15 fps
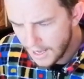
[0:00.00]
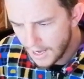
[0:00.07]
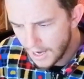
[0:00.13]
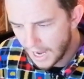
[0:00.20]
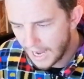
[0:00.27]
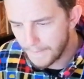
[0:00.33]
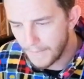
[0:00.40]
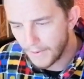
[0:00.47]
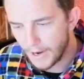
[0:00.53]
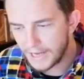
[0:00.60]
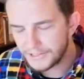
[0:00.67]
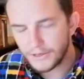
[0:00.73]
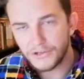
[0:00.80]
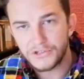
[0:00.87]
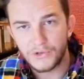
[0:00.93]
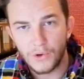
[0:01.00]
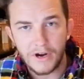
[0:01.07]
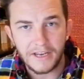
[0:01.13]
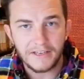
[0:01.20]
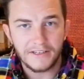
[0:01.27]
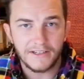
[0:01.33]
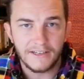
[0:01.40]
As I was
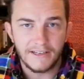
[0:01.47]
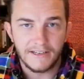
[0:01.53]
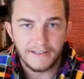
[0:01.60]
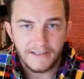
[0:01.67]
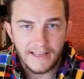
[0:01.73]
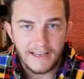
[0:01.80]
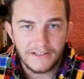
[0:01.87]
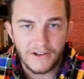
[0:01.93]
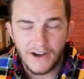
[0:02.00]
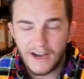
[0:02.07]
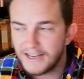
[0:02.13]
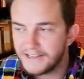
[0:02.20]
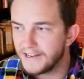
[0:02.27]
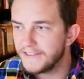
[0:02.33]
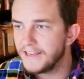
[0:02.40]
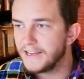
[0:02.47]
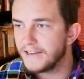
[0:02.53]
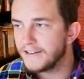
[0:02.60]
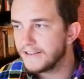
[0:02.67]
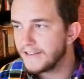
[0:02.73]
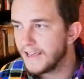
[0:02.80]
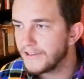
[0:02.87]
talking to these guys, and I think
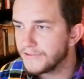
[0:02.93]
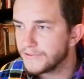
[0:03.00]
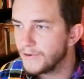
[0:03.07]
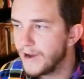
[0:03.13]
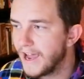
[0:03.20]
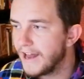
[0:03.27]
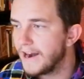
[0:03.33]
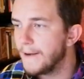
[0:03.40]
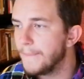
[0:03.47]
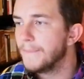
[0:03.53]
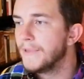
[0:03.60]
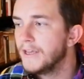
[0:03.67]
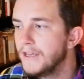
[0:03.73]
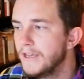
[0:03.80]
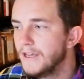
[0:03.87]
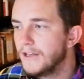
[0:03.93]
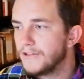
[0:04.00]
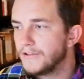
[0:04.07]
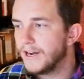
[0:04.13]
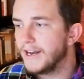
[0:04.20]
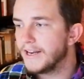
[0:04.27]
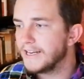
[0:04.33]
throughout
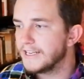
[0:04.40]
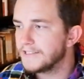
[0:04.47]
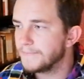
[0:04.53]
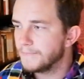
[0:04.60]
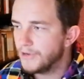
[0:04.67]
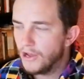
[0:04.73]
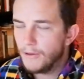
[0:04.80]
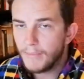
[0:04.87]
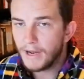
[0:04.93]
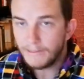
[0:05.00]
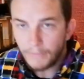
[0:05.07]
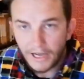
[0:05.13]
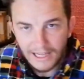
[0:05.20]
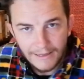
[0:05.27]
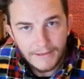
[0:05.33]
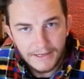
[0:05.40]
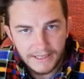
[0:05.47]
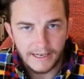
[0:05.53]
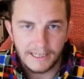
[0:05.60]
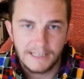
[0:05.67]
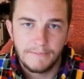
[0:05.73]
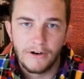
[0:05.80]
I guess my limited
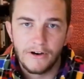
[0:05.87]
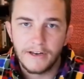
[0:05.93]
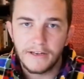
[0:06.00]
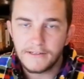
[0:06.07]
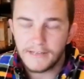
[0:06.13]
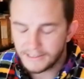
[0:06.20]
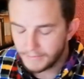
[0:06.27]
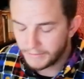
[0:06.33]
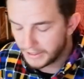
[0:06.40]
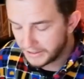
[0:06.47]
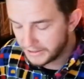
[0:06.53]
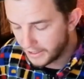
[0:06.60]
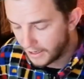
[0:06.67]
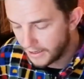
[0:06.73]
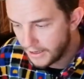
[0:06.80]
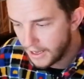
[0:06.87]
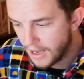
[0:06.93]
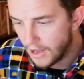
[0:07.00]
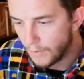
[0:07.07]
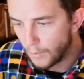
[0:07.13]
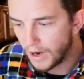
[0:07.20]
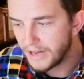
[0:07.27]
experience as a minister,
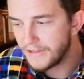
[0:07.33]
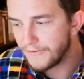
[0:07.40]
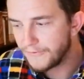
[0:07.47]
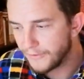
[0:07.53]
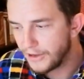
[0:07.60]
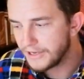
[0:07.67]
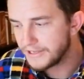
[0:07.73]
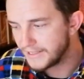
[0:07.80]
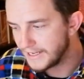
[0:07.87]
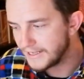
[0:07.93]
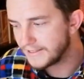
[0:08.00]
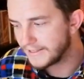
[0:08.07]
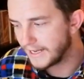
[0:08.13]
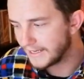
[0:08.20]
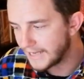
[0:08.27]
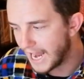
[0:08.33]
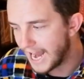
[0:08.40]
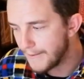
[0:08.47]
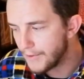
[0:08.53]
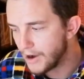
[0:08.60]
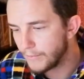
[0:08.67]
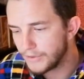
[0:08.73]
one of the first things that
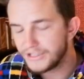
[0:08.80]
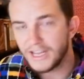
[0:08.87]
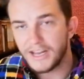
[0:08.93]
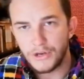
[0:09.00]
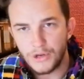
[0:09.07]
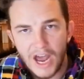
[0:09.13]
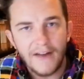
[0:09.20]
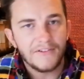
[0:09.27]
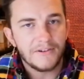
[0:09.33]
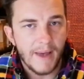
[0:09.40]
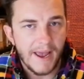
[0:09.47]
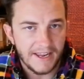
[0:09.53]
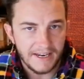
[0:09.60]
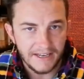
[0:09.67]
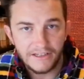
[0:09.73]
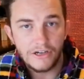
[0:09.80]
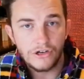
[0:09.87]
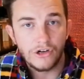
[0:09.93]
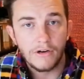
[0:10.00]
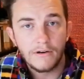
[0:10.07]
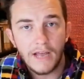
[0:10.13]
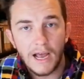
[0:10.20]
came up was that you have to make a
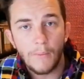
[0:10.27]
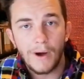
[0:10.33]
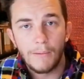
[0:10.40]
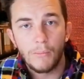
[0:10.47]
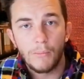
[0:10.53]
decision at one